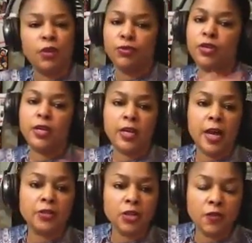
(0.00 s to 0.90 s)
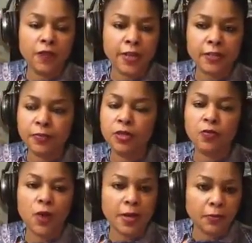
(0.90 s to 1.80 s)
You can announce it on Facebook,
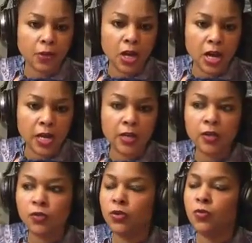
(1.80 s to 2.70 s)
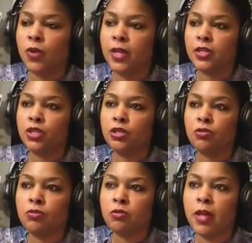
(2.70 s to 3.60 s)
write a blog. In
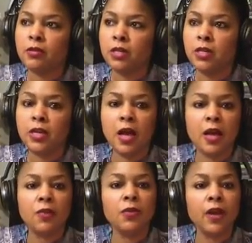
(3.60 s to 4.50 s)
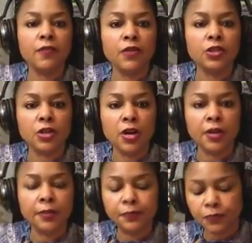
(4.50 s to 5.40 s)
2009, when I first
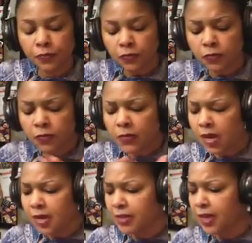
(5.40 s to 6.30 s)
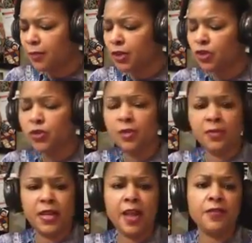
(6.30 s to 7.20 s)
started, I said I'm going to do something
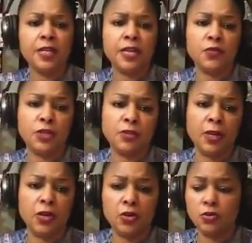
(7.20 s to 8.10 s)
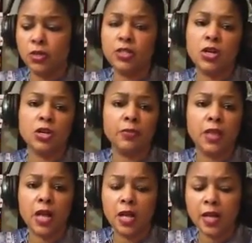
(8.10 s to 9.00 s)
every day to reach my goals. And I started a
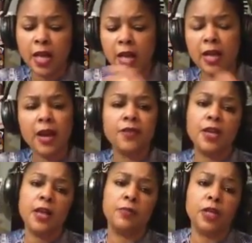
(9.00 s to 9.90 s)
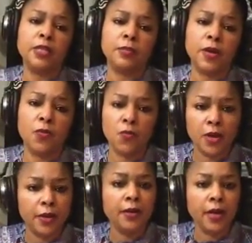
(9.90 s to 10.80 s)
blog. And every day I blogged about what
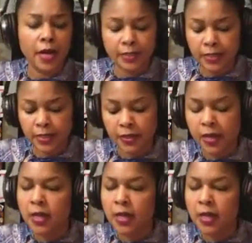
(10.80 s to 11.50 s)
I did.